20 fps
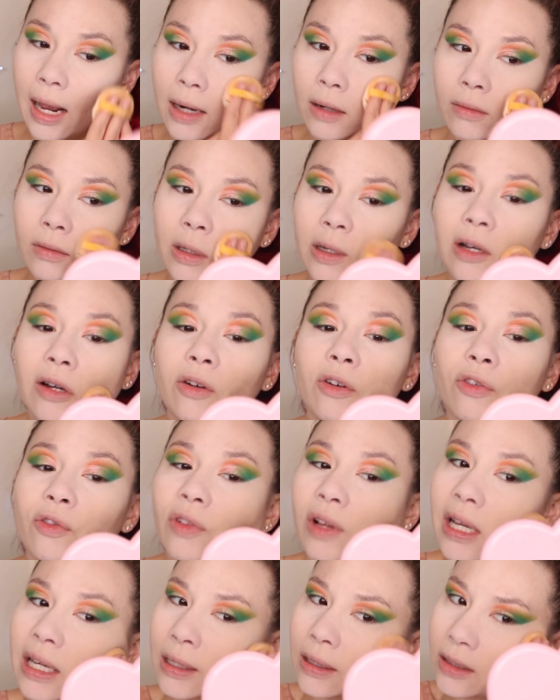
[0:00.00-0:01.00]
I don't know if
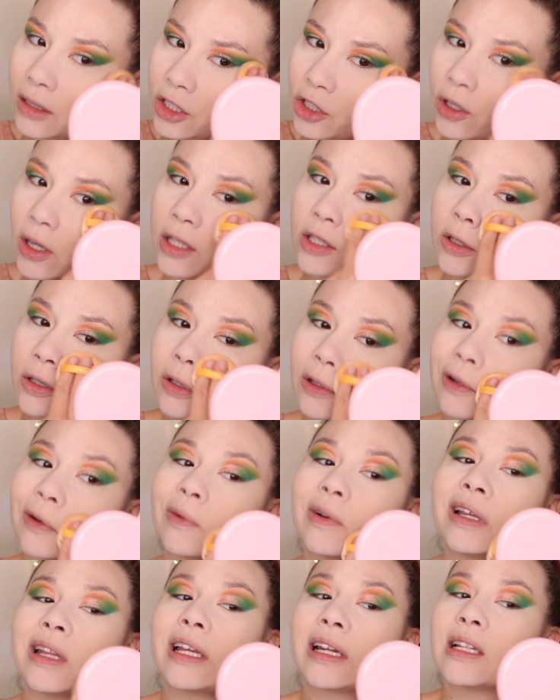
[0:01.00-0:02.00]
like you guys are gonna
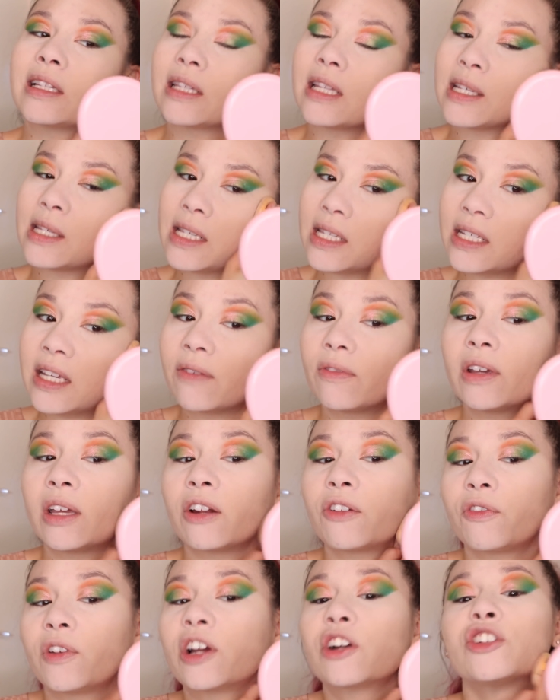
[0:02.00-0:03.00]
agree that this is giving it
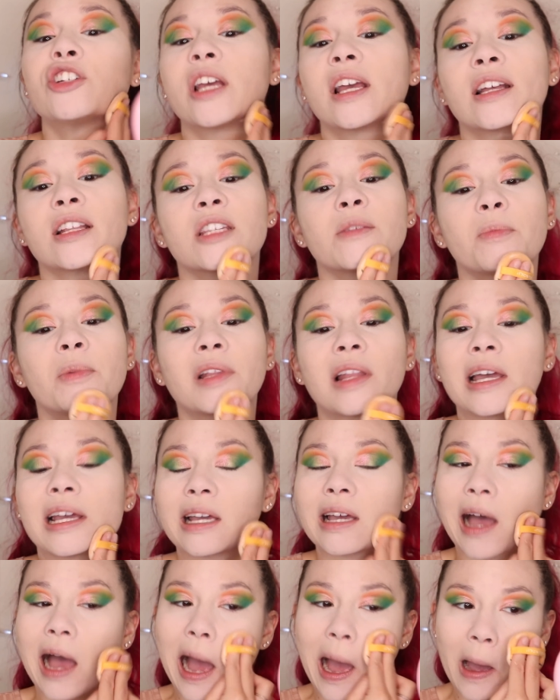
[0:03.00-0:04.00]
a fair chance, but like
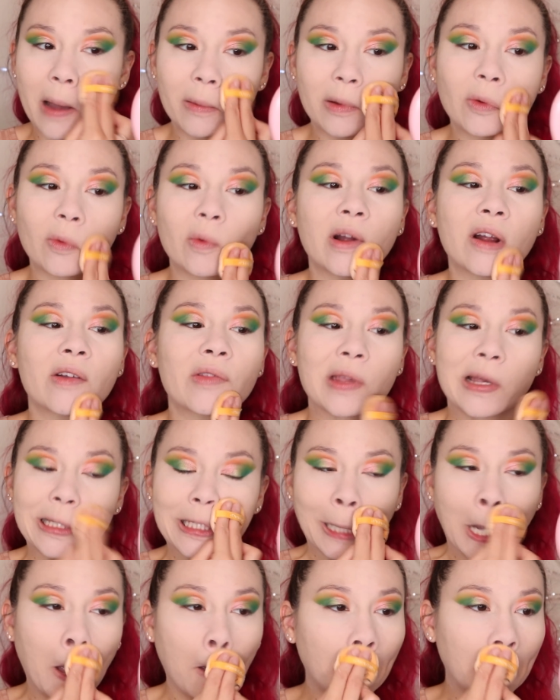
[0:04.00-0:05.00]
I would wear this
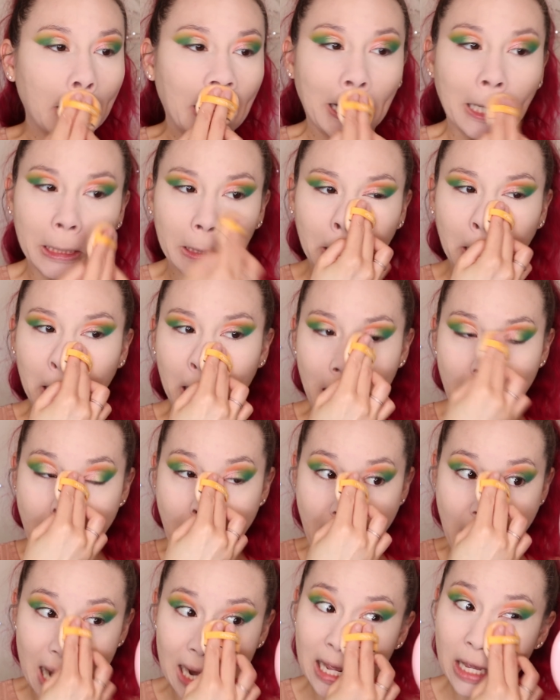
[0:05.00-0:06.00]
combination
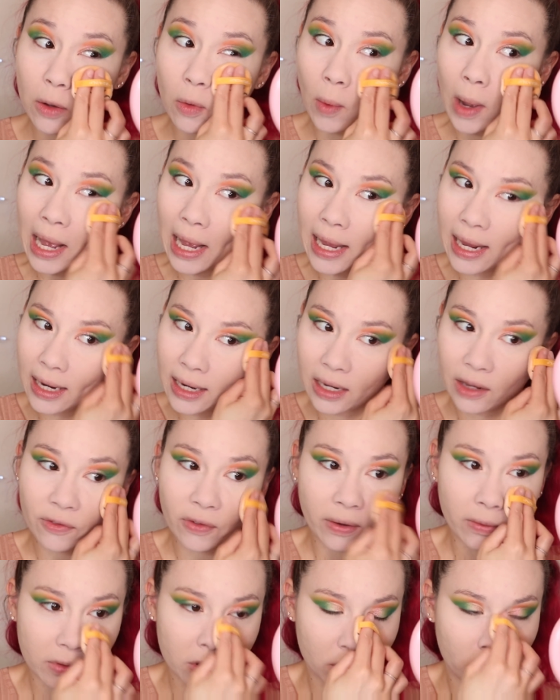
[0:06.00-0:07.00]
anyway if
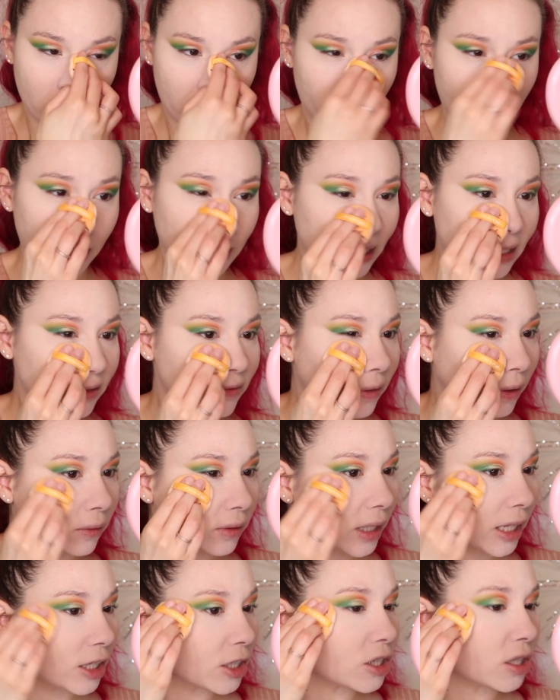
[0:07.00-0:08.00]
I was wearing this
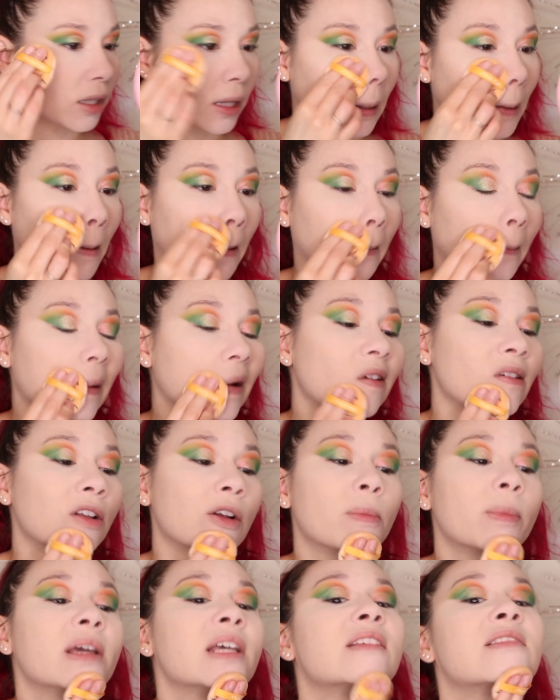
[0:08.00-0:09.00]
foundation like on a regular
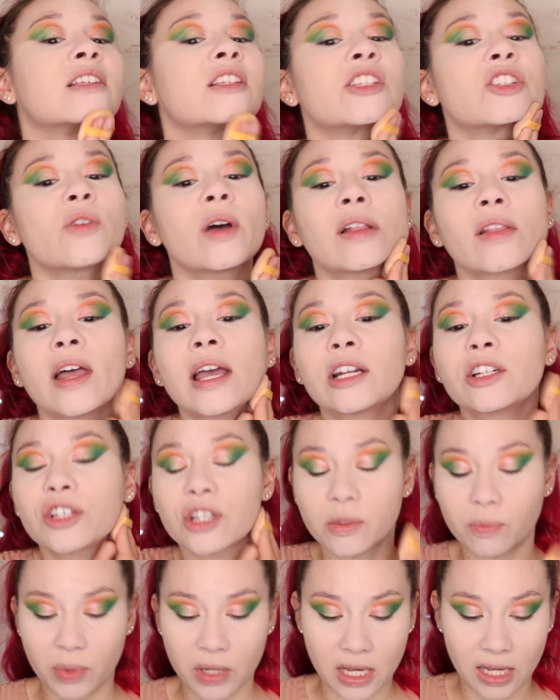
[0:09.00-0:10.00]
basis. So I like
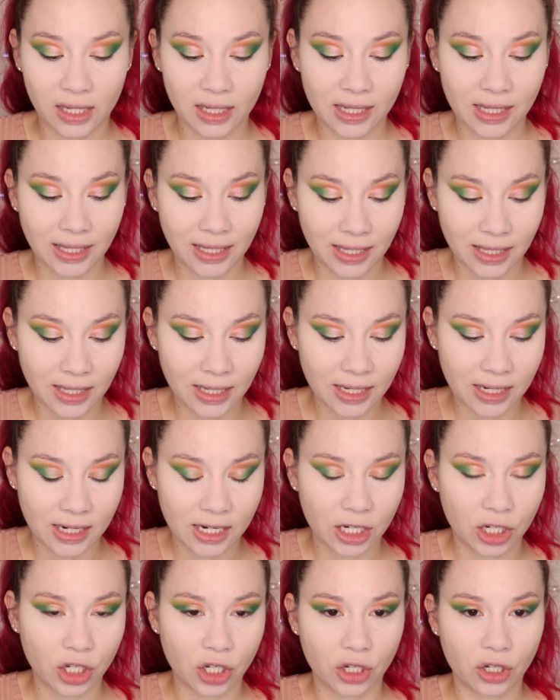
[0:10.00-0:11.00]
just being consistent
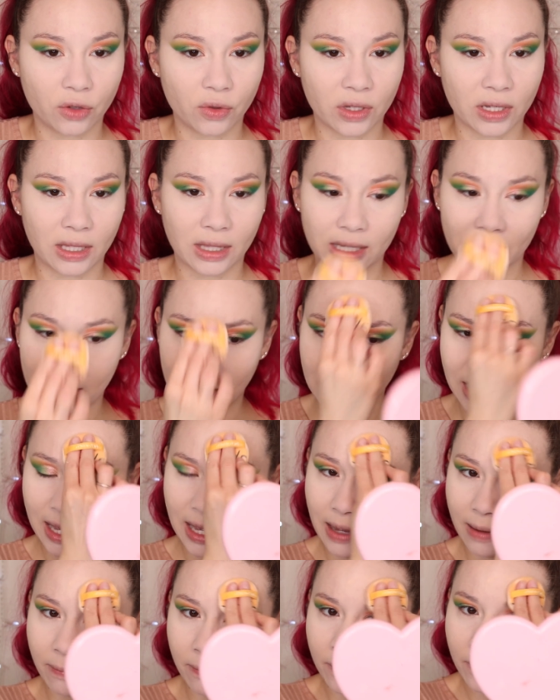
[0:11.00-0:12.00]
and using the
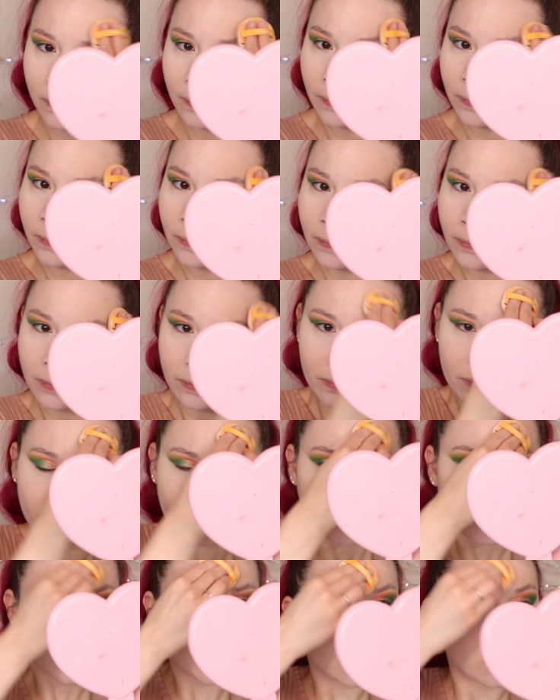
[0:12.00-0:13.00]
same
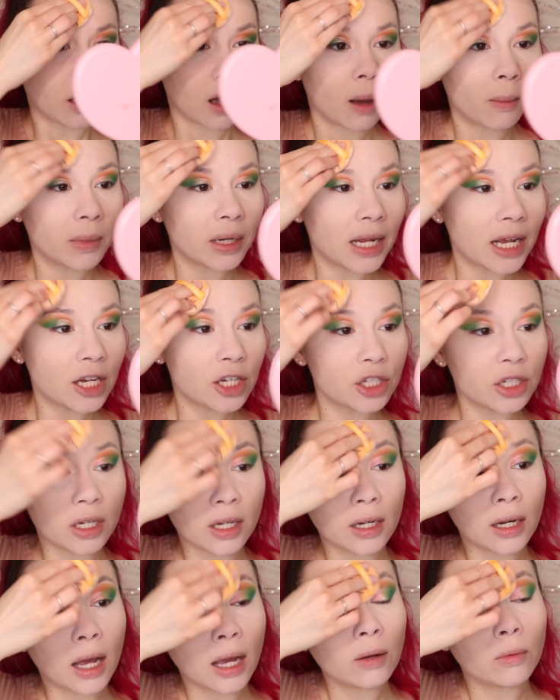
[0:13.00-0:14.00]

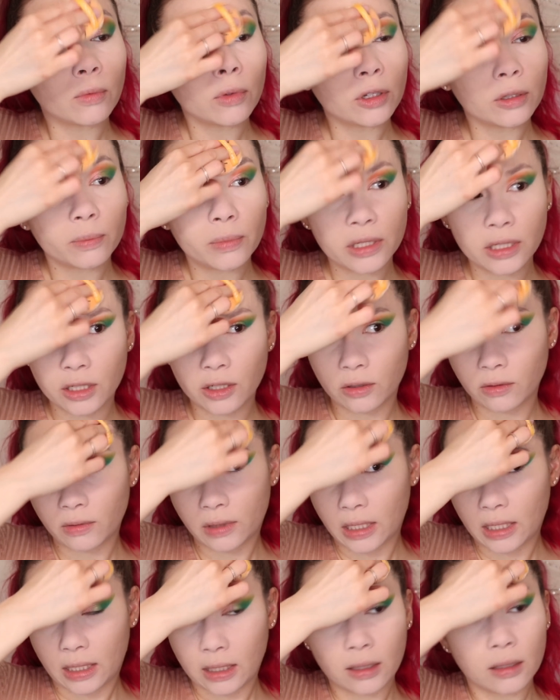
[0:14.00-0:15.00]
combination I would be
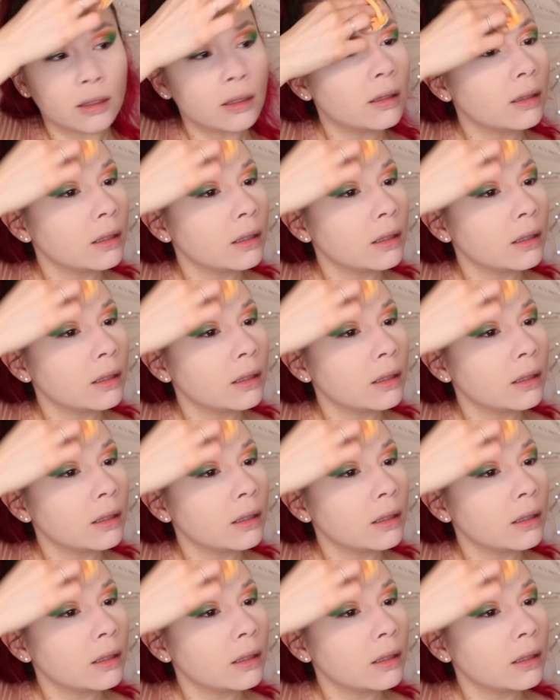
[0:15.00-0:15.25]
doing